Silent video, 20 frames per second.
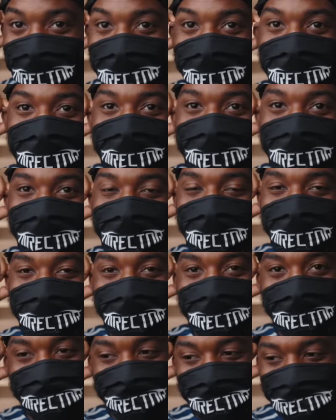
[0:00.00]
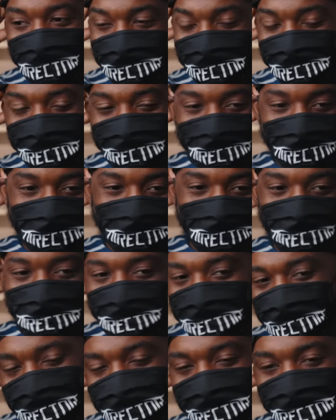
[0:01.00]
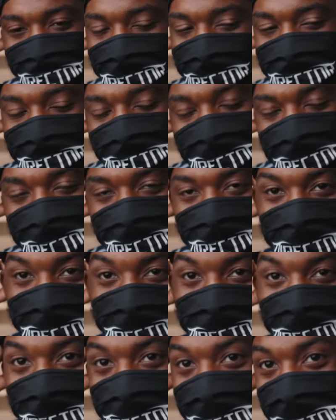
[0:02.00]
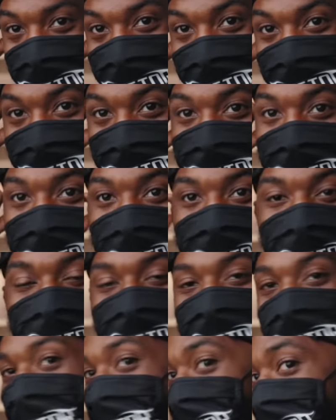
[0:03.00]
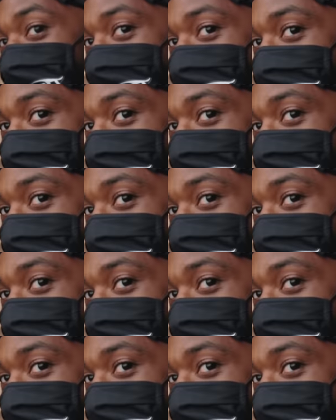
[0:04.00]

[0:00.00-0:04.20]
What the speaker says: lie. It got like the adjustments over here on the side of it.